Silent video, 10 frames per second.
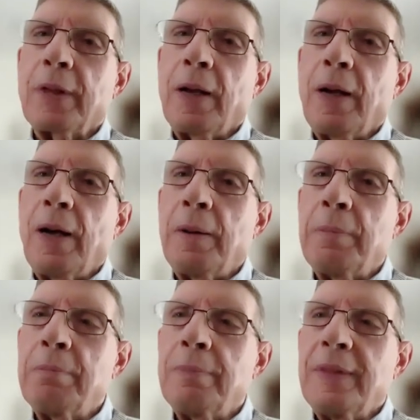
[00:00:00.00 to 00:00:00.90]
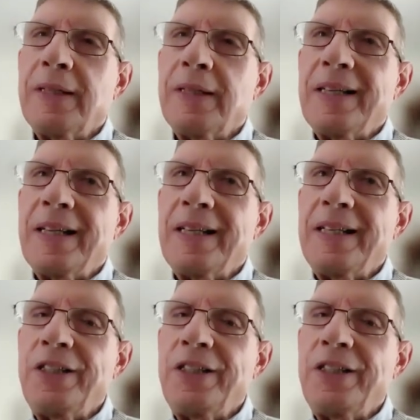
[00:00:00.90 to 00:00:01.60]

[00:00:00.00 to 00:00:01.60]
and at